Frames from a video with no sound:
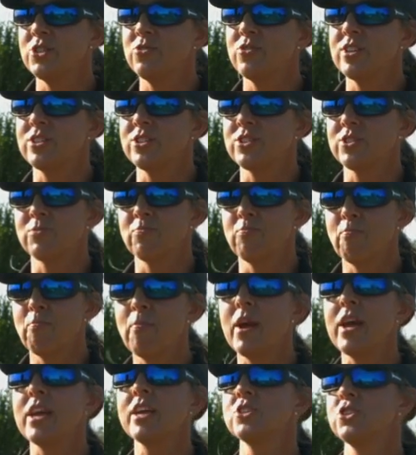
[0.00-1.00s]
you that just
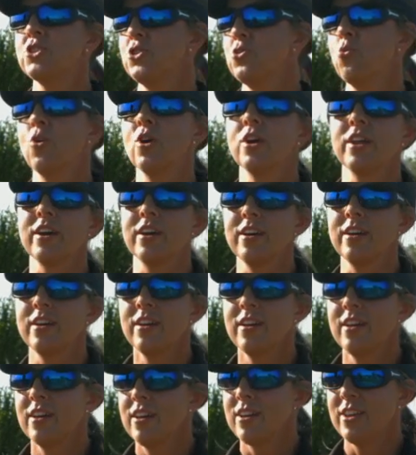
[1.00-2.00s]
makes you want to,
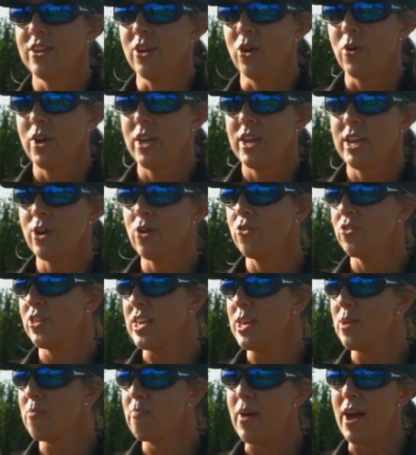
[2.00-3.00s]
you know, hear
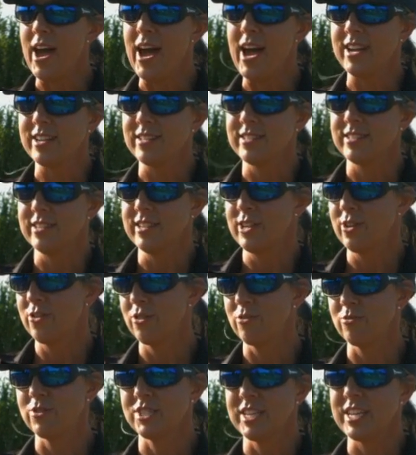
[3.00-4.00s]
the impacts and hear
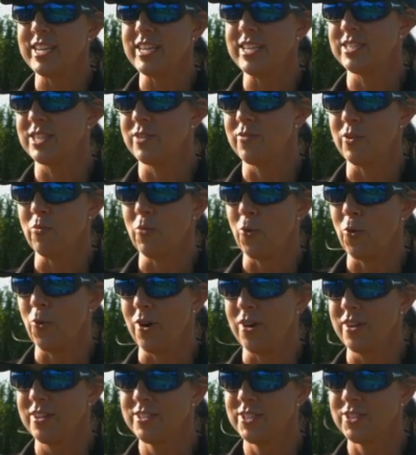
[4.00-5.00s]
those tings even
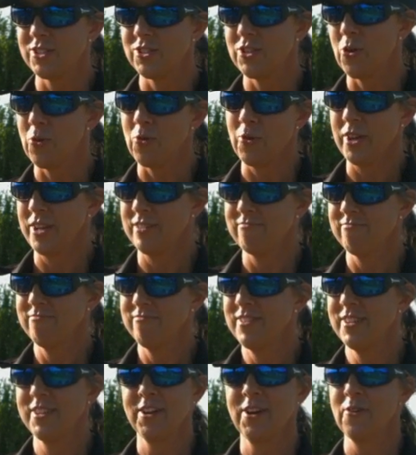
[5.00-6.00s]
more, just knowing,
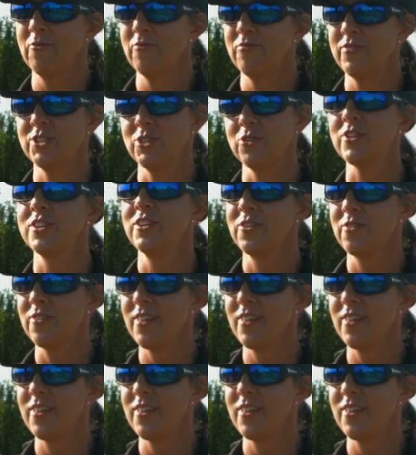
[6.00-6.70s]
you know, that you can do